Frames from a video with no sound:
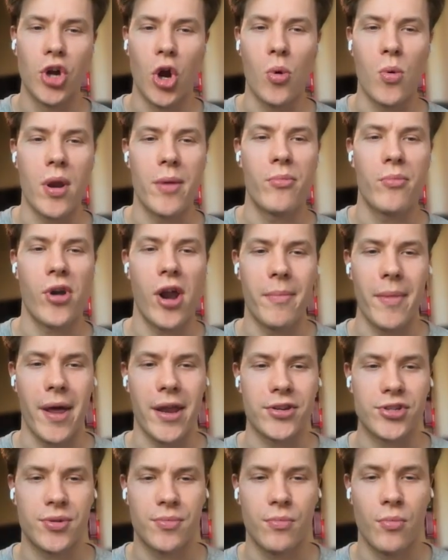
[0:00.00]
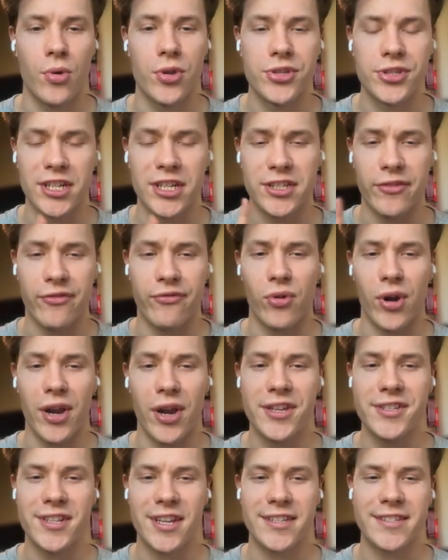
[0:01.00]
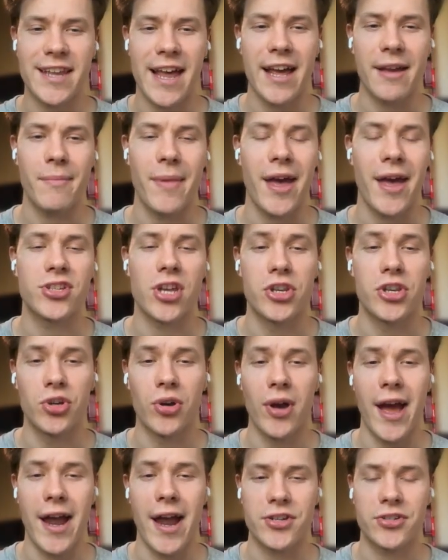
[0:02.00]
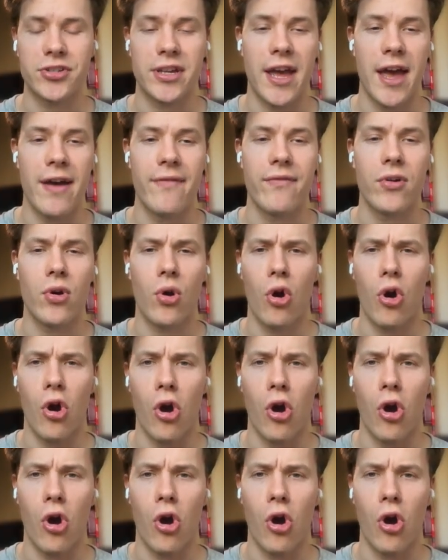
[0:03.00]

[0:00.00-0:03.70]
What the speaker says: Don't run broad match. Stick to phrase and exact match, and you'll actually have